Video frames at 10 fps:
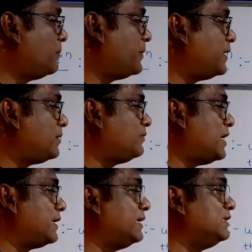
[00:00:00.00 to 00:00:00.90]
the pair of the
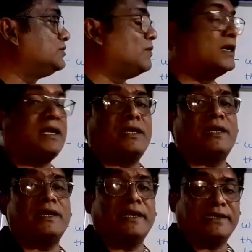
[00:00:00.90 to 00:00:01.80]
angle is
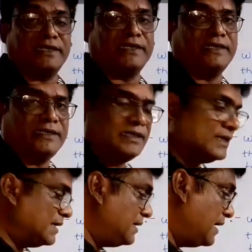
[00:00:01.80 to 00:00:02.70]
180 degree,
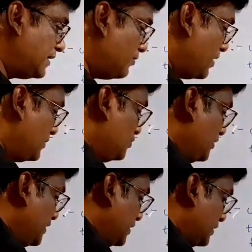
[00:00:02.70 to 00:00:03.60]
like you are
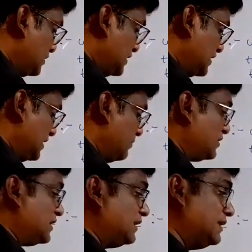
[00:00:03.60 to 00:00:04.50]
doing here 60
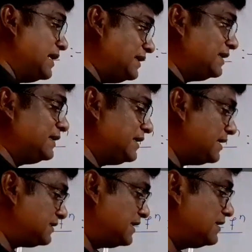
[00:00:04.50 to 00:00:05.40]
plus 30, 90 degree
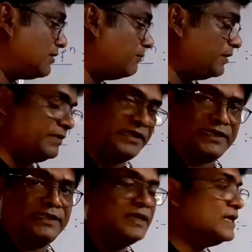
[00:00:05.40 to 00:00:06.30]
and saying
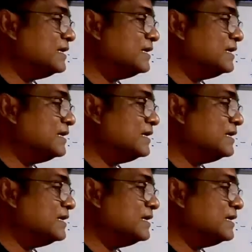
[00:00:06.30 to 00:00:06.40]
complementary.